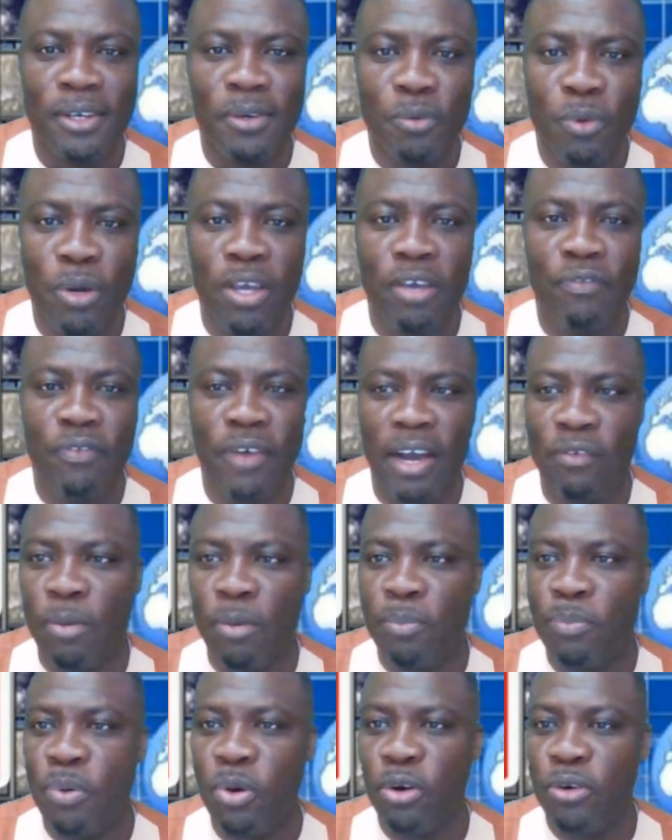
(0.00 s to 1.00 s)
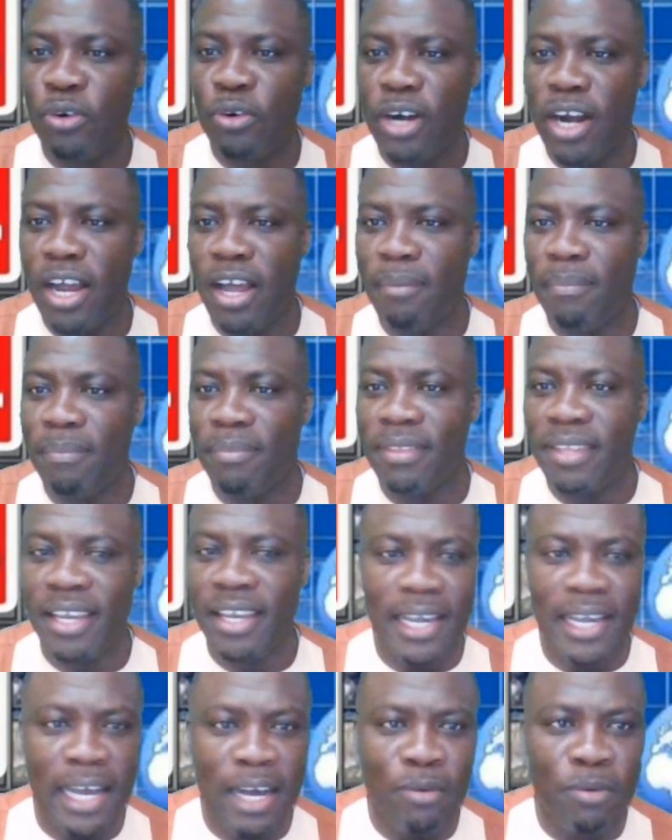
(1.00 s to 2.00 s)
with our program,
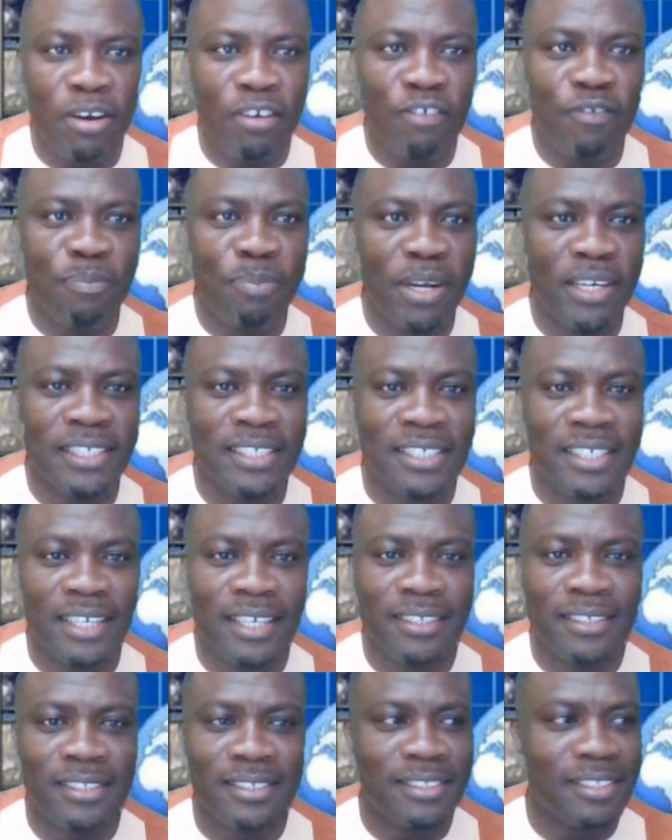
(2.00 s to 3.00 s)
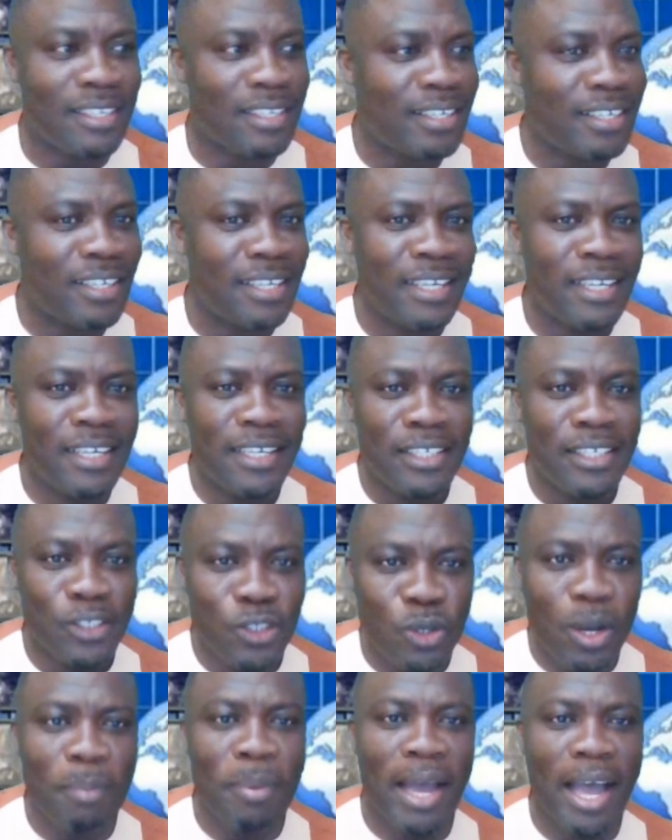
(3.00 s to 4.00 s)
The Hour of Politics.
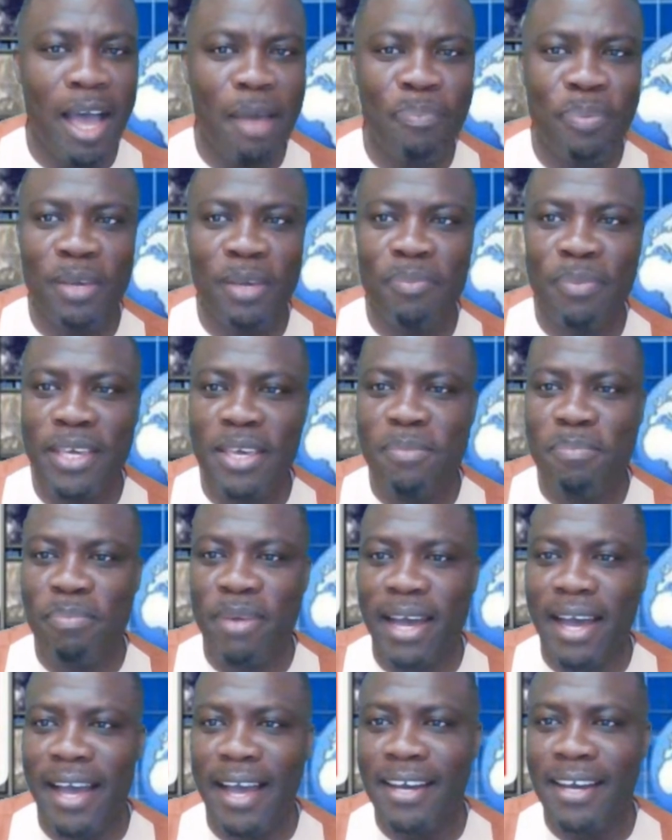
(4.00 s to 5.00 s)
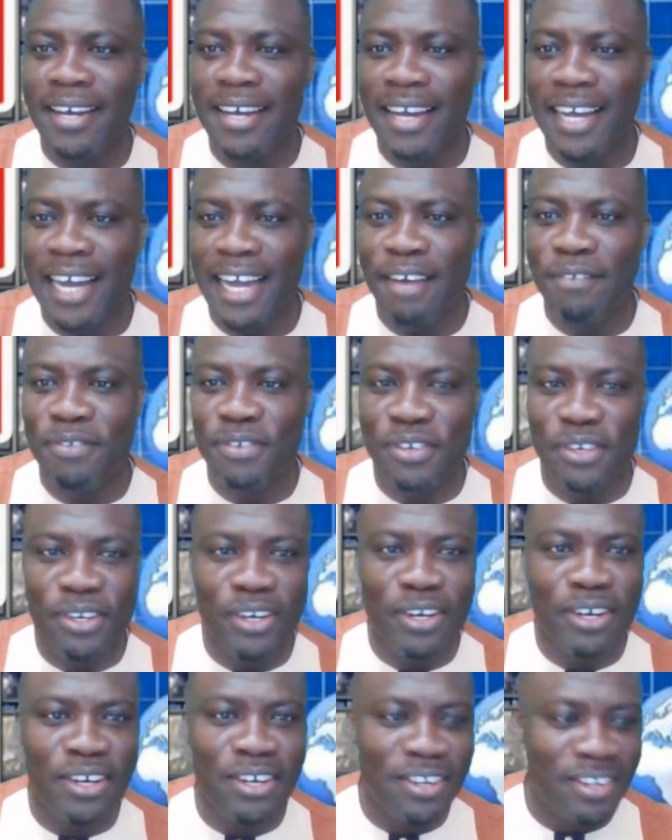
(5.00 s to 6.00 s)
So I'm happy being back
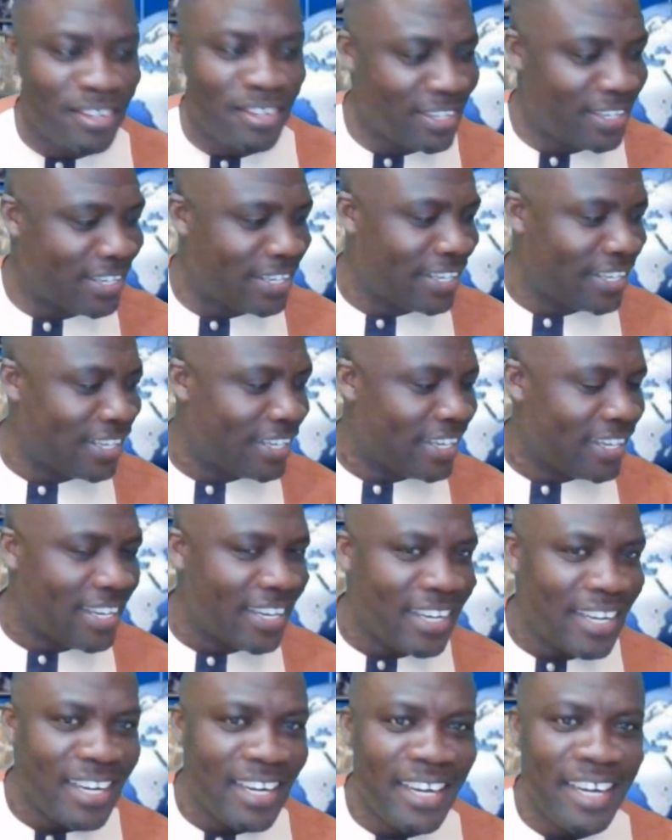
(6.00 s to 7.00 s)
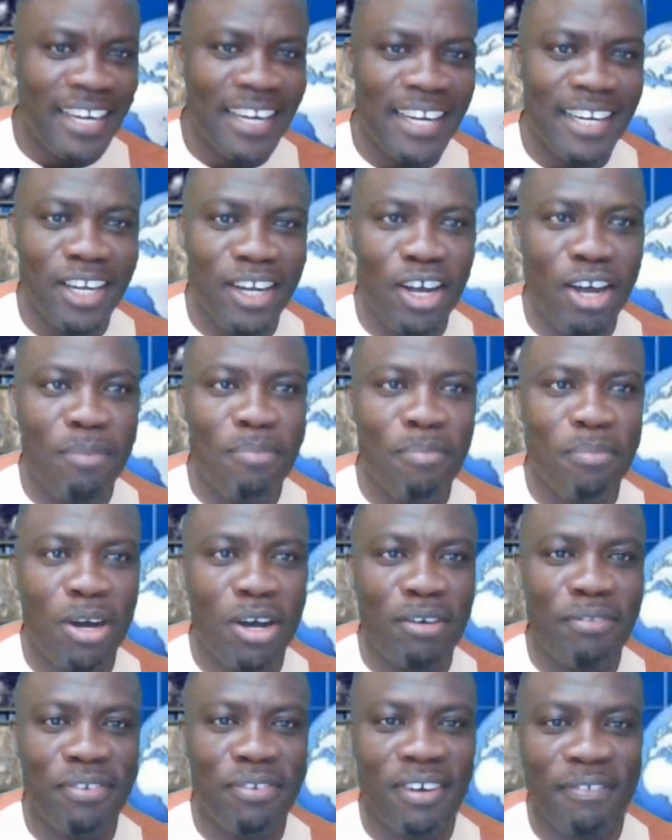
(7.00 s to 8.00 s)
after a long
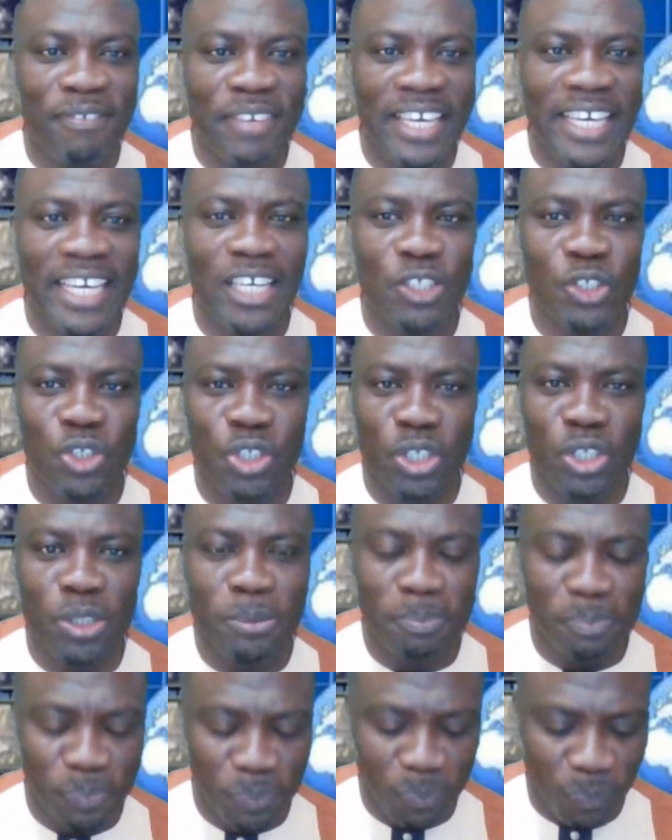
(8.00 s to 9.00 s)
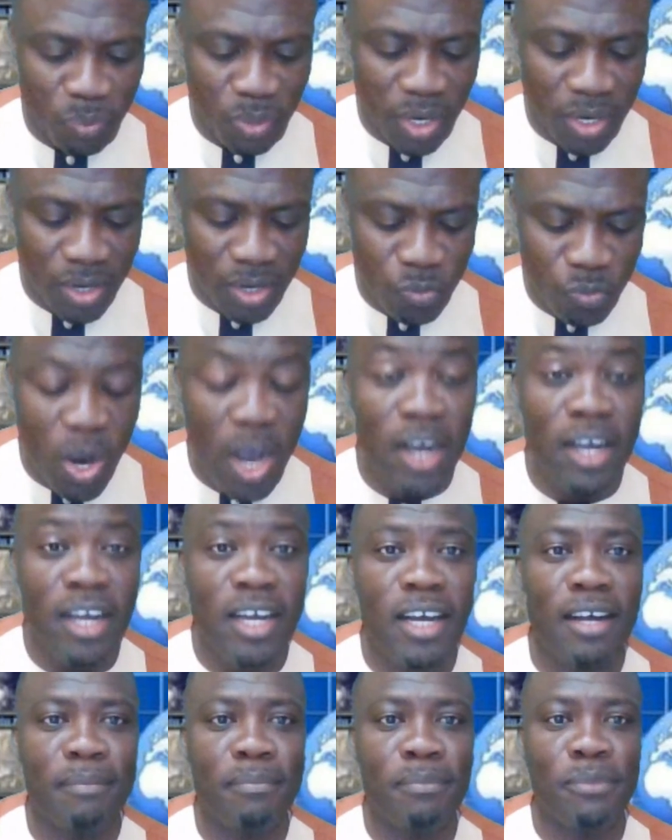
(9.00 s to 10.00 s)
month of vacation.
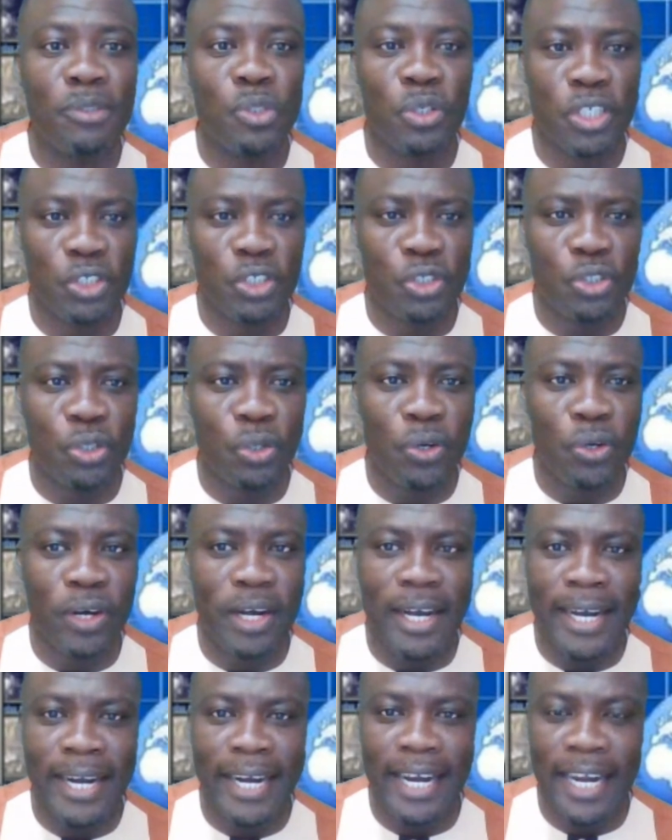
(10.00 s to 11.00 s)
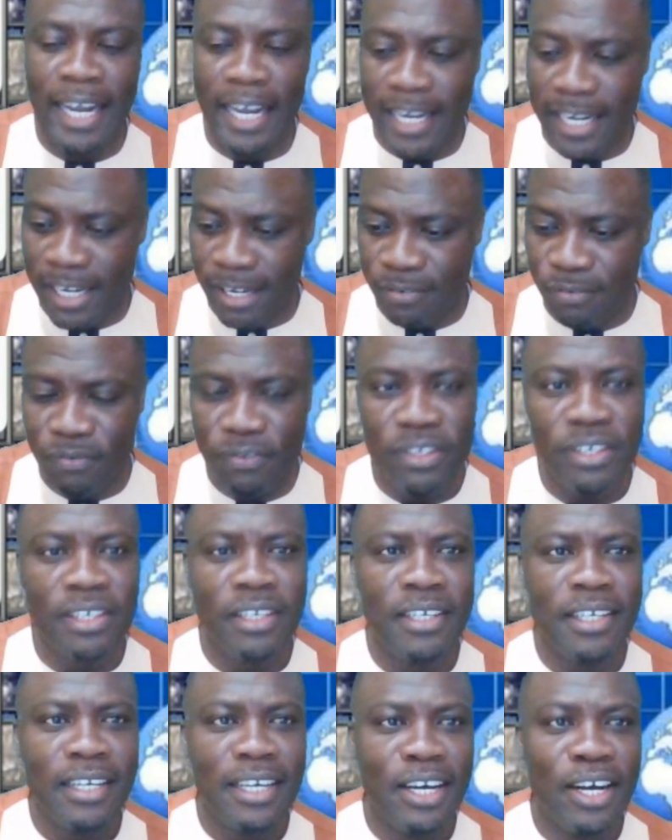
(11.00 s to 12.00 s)
Welcome to the show. I have
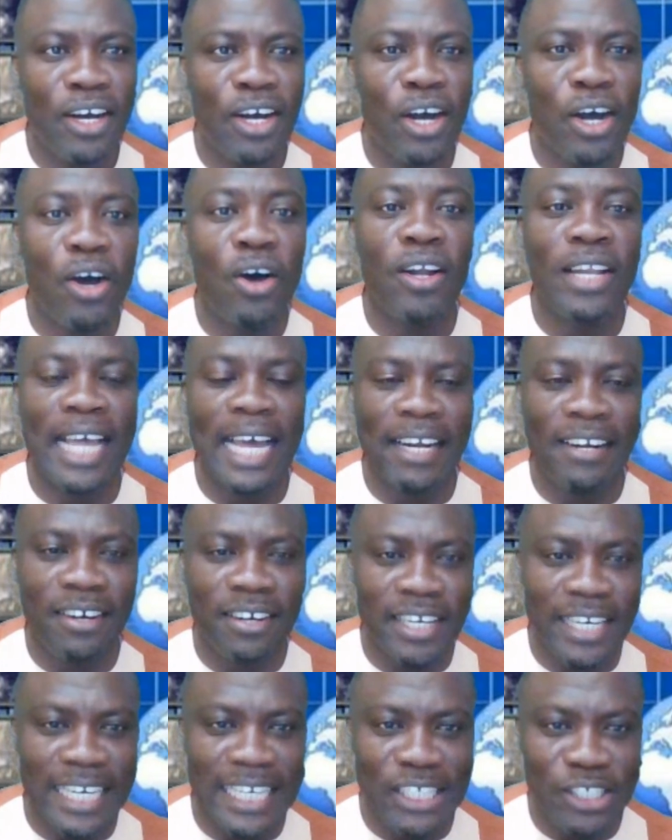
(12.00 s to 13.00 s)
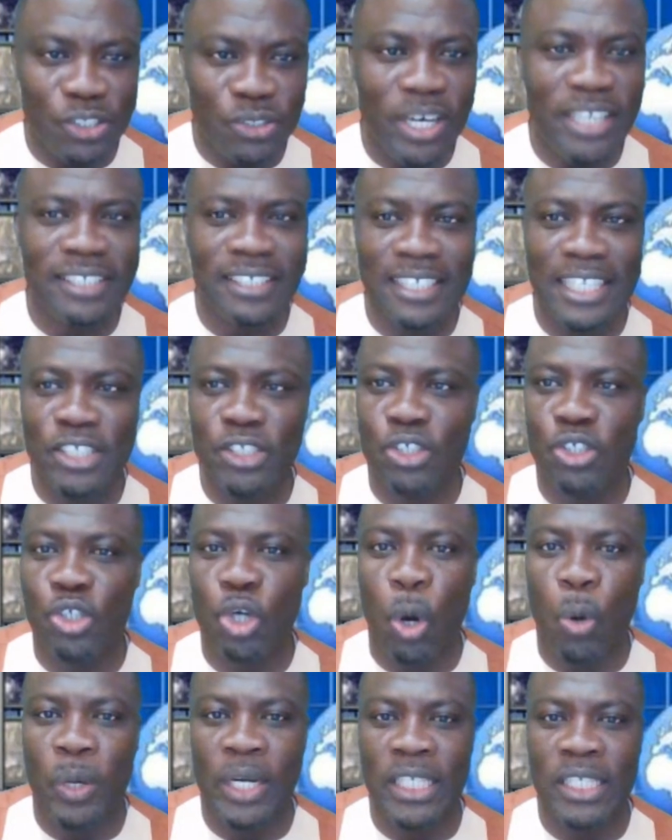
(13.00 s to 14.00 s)
a lot of interesting
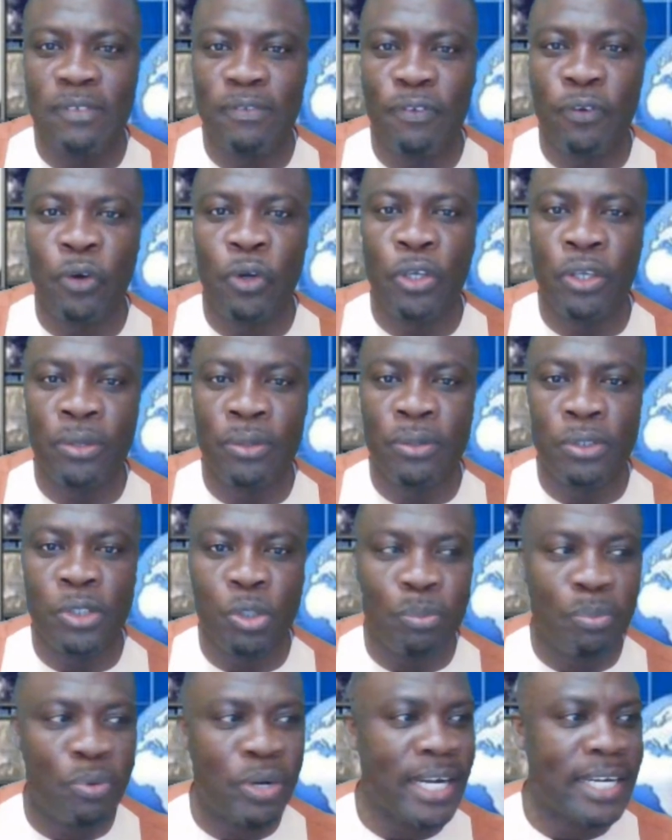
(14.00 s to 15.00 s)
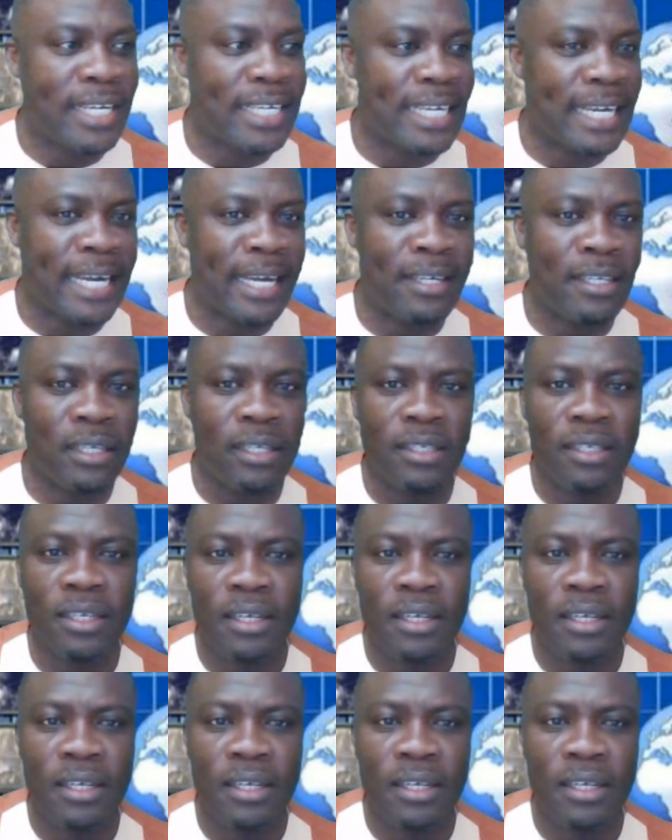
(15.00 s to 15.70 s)
stories for you to break down